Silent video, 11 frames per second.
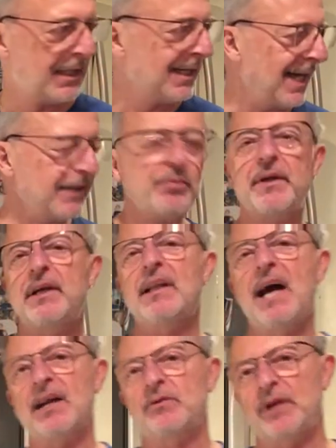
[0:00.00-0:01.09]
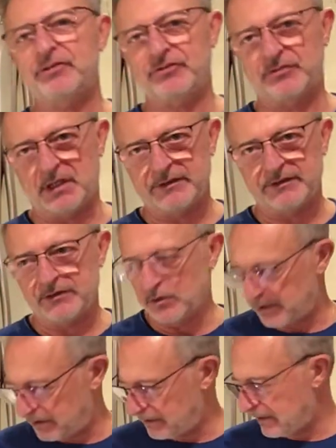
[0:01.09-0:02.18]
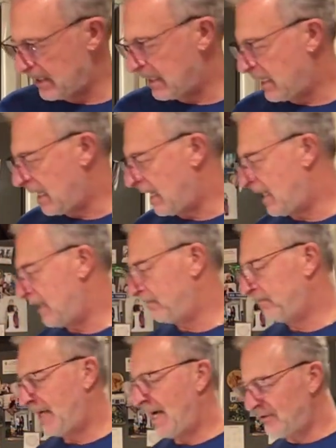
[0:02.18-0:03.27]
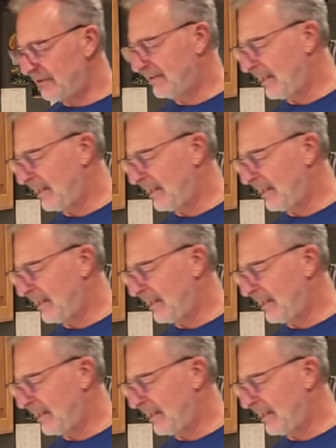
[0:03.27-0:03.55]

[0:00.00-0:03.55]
That's where a lot of restaurants do it. I just